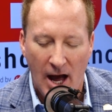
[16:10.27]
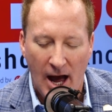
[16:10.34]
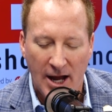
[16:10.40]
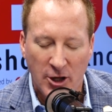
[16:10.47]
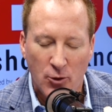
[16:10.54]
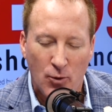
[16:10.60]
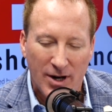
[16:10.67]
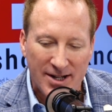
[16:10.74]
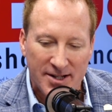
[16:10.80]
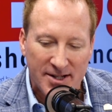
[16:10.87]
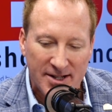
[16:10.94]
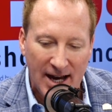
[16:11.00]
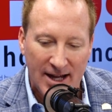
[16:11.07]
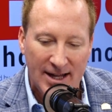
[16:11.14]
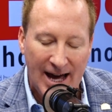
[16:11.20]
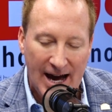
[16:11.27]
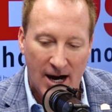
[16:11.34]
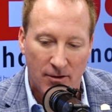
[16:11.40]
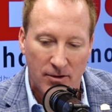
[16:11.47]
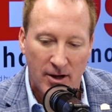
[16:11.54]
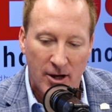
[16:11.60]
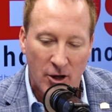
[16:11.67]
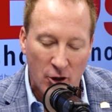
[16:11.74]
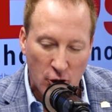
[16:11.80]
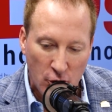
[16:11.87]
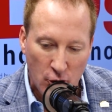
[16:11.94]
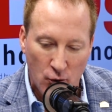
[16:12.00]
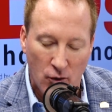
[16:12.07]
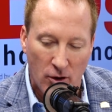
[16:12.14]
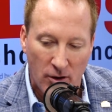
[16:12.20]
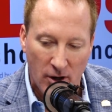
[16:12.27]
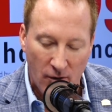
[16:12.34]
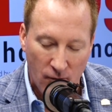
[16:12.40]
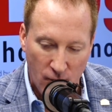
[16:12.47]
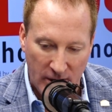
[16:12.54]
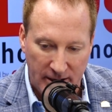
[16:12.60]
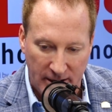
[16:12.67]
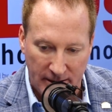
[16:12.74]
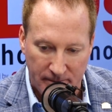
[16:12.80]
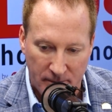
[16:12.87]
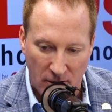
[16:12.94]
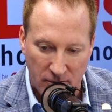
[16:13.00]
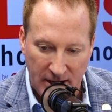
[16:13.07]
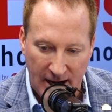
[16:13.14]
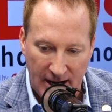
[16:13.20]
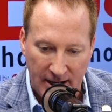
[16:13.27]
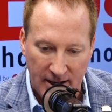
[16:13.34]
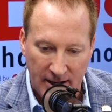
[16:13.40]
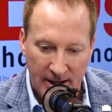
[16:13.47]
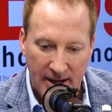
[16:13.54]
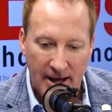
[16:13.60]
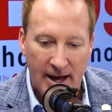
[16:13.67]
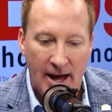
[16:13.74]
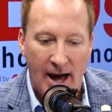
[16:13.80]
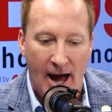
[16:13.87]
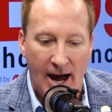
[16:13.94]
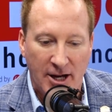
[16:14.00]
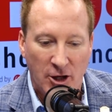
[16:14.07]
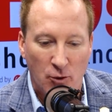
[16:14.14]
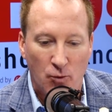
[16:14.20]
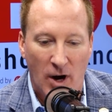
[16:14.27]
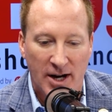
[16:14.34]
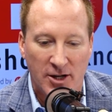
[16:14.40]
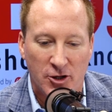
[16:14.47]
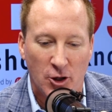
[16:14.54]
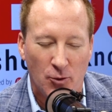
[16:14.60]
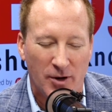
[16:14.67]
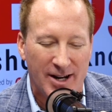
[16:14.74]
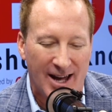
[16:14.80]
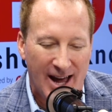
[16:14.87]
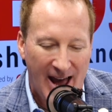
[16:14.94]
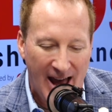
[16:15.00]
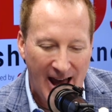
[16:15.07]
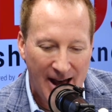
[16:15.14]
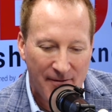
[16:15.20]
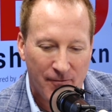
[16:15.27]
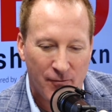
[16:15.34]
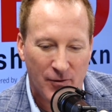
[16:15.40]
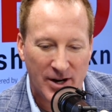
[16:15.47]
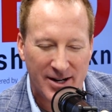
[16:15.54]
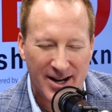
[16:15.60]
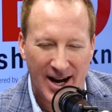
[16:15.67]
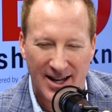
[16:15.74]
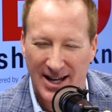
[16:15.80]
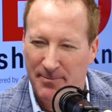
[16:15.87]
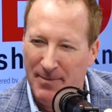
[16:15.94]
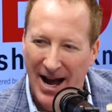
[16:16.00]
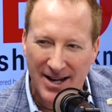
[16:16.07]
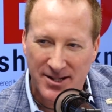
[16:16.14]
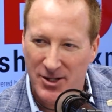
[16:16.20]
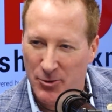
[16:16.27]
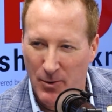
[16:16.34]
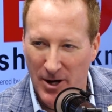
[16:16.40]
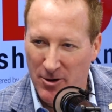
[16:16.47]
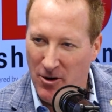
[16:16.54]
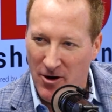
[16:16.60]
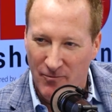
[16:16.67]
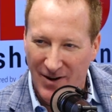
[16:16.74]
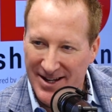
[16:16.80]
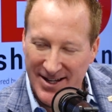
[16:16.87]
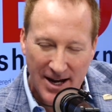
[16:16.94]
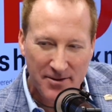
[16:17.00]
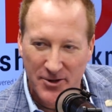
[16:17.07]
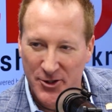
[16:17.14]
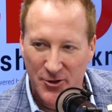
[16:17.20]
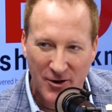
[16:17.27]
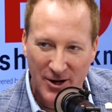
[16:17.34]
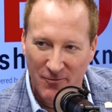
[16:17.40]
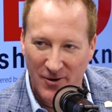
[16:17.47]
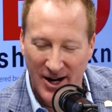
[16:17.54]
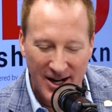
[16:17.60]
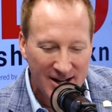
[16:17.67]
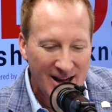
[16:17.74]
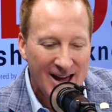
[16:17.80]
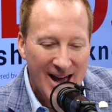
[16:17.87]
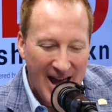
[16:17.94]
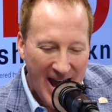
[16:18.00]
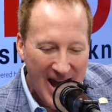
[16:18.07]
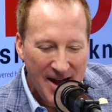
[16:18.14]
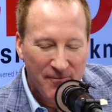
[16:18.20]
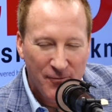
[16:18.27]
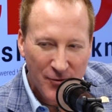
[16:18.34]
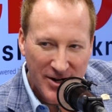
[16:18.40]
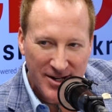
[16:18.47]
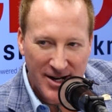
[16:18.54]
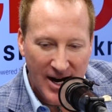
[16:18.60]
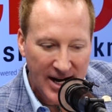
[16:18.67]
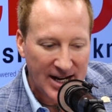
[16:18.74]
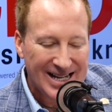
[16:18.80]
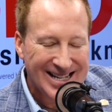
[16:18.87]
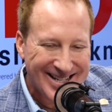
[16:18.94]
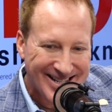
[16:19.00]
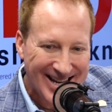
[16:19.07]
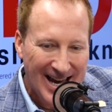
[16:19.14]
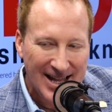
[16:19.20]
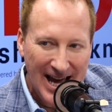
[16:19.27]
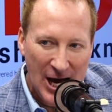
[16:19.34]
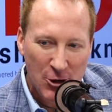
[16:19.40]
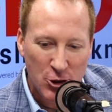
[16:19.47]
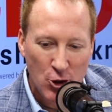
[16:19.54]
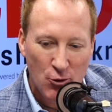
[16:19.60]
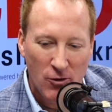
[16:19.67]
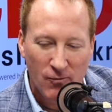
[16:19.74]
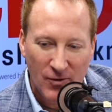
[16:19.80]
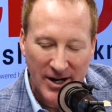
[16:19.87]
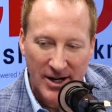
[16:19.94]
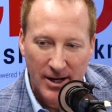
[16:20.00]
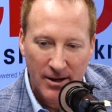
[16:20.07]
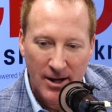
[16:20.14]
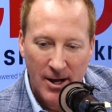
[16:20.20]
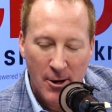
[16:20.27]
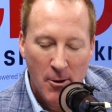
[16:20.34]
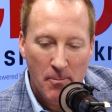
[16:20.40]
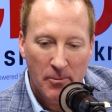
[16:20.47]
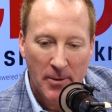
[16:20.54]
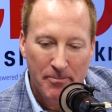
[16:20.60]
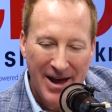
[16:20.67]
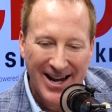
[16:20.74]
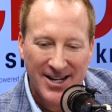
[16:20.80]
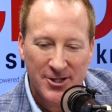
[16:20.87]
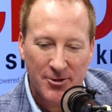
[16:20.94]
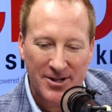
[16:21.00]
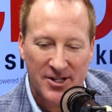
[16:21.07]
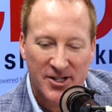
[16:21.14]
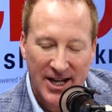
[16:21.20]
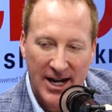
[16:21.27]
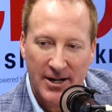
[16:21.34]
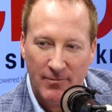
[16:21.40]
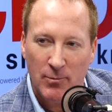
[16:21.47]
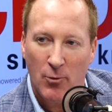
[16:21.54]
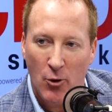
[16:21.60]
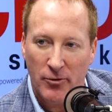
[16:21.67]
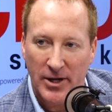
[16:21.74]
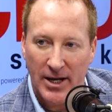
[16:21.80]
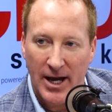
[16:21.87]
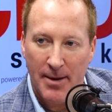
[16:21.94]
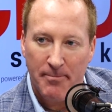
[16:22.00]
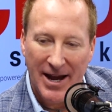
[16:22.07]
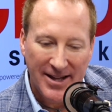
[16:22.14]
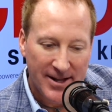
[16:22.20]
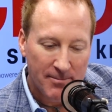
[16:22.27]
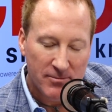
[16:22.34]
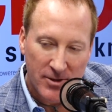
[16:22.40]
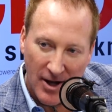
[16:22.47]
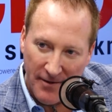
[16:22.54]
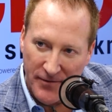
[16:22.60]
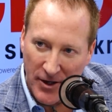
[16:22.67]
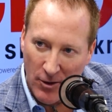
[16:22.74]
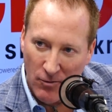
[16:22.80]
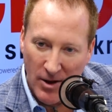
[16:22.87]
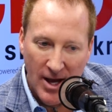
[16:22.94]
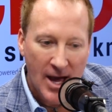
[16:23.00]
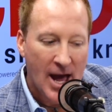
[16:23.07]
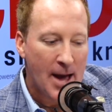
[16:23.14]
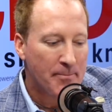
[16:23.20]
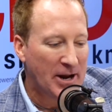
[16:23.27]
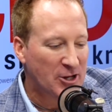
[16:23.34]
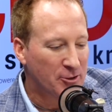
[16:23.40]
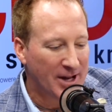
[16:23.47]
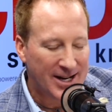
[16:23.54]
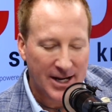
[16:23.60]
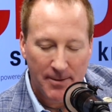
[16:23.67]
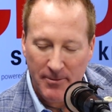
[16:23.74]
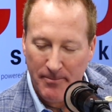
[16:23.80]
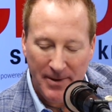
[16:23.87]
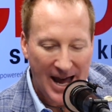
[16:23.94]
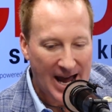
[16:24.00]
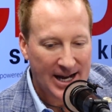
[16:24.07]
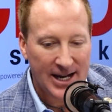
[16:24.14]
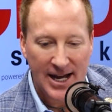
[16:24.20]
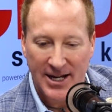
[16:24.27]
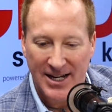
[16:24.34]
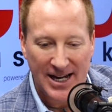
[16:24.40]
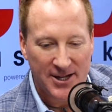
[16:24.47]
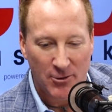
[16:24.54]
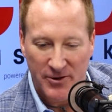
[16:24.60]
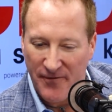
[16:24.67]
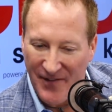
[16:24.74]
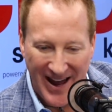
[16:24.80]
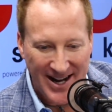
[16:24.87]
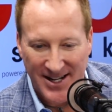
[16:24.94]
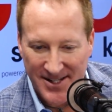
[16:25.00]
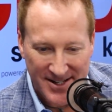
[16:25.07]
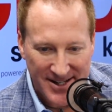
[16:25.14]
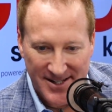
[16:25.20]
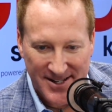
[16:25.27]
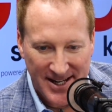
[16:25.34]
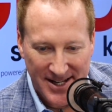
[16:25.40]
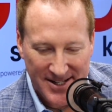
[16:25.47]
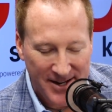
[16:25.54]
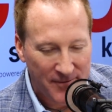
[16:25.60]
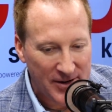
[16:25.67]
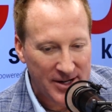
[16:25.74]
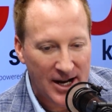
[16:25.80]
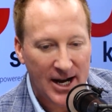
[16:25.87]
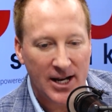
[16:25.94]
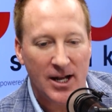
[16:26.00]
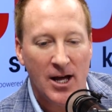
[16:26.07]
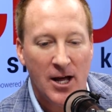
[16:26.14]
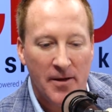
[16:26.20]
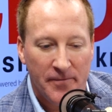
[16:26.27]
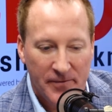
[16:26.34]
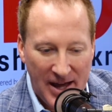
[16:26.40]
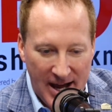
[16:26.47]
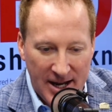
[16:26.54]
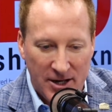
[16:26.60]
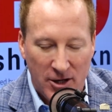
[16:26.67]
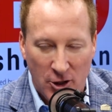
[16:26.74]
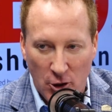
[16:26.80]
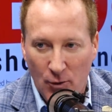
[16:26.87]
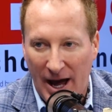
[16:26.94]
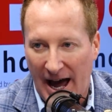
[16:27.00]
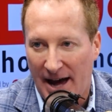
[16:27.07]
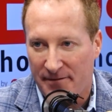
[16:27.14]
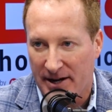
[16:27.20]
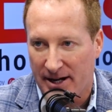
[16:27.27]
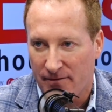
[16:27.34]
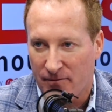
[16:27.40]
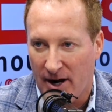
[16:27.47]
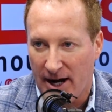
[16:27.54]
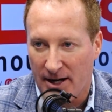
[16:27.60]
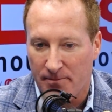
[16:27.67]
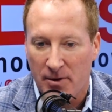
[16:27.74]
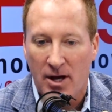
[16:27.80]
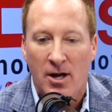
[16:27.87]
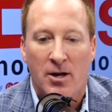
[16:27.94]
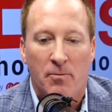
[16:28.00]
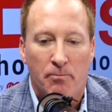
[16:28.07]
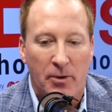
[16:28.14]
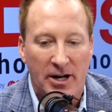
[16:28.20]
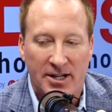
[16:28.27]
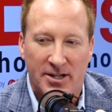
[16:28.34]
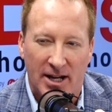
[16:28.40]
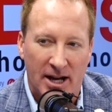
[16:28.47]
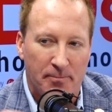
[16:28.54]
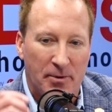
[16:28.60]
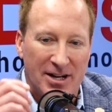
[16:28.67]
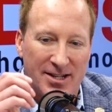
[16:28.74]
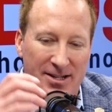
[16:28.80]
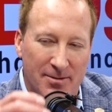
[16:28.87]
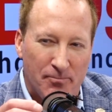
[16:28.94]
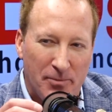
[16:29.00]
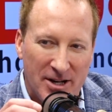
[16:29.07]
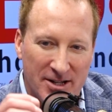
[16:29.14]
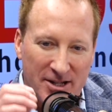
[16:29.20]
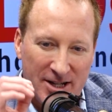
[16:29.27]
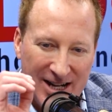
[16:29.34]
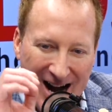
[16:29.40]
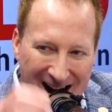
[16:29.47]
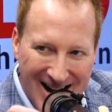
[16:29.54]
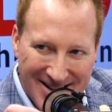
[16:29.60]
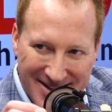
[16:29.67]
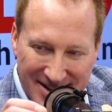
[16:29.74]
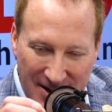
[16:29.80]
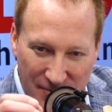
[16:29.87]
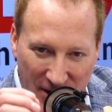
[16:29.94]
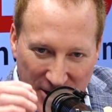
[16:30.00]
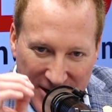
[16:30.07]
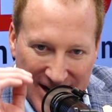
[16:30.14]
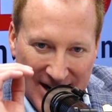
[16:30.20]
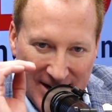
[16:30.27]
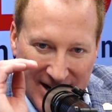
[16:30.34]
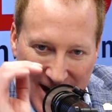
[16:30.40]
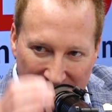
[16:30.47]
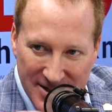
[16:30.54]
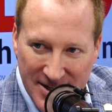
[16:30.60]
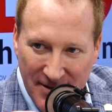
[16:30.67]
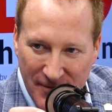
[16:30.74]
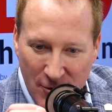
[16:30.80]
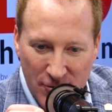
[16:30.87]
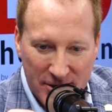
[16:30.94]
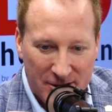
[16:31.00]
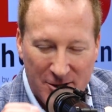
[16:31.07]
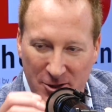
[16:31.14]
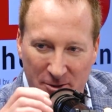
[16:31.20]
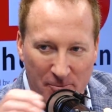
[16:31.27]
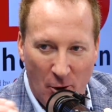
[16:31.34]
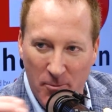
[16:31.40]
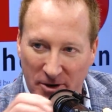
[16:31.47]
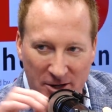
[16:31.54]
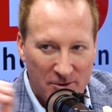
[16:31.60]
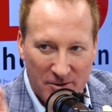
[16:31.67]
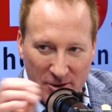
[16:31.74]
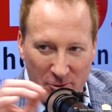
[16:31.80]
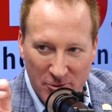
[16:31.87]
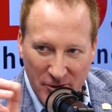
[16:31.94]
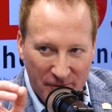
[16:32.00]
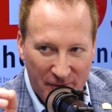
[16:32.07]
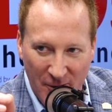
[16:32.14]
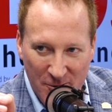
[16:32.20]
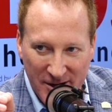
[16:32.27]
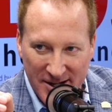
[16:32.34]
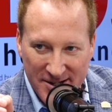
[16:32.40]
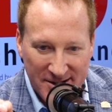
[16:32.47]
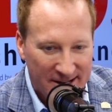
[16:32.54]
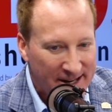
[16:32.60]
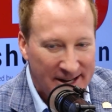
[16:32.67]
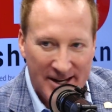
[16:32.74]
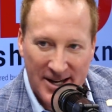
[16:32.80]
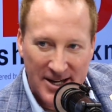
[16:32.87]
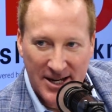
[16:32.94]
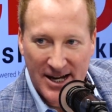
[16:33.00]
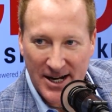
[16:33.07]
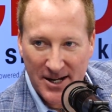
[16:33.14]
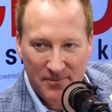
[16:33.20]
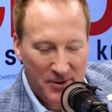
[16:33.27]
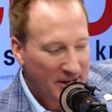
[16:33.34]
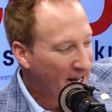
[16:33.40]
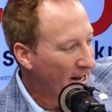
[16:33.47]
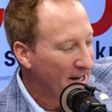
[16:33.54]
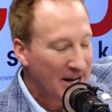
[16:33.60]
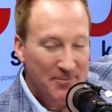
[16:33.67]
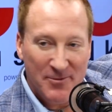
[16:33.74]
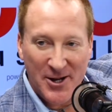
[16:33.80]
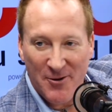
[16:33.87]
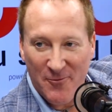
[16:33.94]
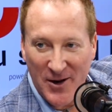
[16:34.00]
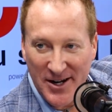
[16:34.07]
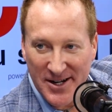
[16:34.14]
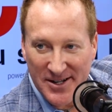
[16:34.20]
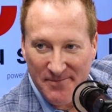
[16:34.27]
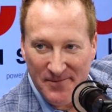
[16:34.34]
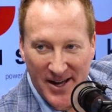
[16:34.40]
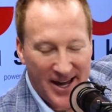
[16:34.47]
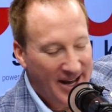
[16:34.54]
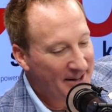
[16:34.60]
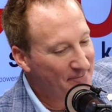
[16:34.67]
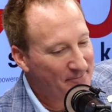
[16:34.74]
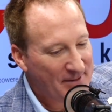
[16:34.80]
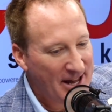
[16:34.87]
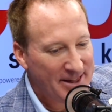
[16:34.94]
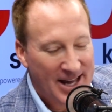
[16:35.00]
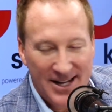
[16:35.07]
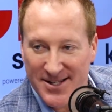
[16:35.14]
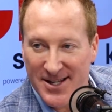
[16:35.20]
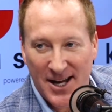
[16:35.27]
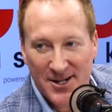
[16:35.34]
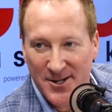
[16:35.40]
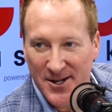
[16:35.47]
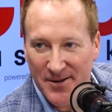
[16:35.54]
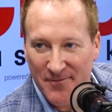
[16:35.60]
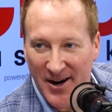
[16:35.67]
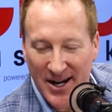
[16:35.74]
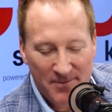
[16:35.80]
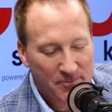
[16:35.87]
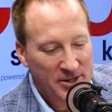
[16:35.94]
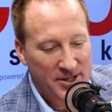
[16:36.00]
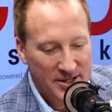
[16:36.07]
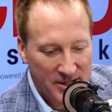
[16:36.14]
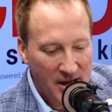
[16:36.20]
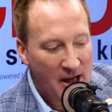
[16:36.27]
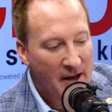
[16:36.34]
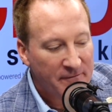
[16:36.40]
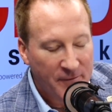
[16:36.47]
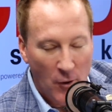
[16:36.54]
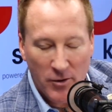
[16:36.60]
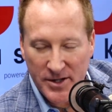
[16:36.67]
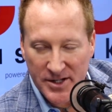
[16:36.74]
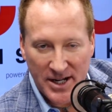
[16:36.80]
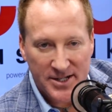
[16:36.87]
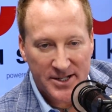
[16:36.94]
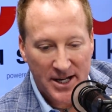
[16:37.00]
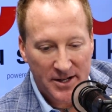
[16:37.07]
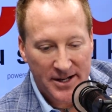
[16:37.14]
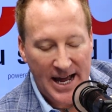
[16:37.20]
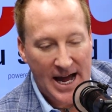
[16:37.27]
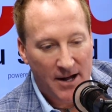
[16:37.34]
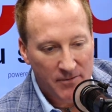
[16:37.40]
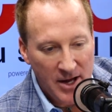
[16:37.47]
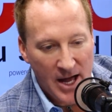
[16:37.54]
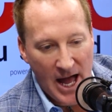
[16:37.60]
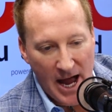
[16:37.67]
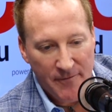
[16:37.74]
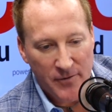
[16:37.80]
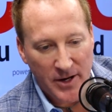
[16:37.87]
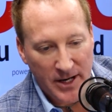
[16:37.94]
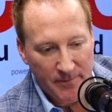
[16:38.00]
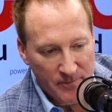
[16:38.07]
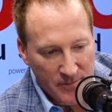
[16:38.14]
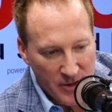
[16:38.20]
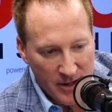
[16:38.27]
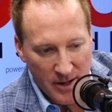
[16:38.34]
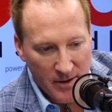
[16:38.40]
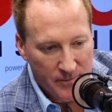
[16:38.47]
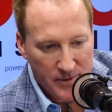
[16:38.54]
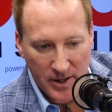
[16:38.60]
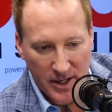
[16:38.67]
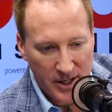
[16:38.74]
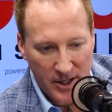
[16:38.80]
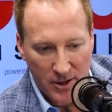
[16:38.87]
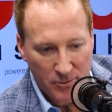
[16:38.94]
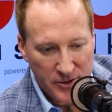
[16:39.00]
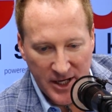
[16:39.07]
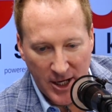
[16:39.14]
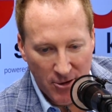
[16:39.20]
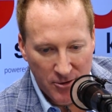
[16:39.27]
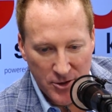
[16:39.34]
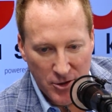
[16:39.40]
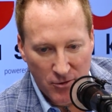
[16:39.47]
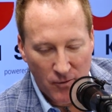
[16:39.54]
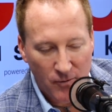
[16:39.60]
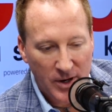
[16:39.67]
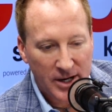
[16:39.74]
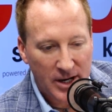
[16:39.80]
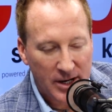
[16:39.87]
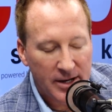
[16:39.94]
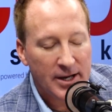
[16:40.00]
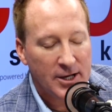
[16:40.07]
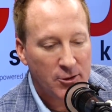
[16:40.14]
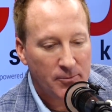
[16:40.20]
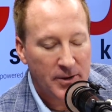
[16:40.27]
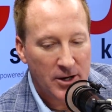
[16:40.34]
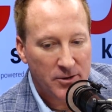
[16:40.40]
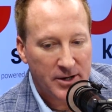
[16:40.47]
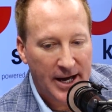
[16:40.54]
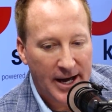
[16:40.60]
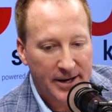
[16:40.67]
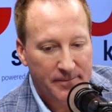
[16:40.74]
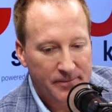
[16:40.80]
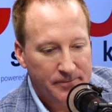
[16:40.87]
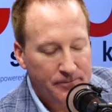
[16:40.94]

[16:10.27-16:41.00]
And you want to sell out your arena, okay? And you want to do it every night, like Madison Square Garden, right down the street, right? Every night, sell out your arena, but make it so it's standing room only, and make them love you. Make sure they're coming back, and you get those fannies in the seats every night. Then you have it, right? But it's constant, right? You got to constantly focus, because the moment you lose your focus, you got an empty arena, and that's not good, right? But just focus on selling out every tier in your arena, and you'll be okay.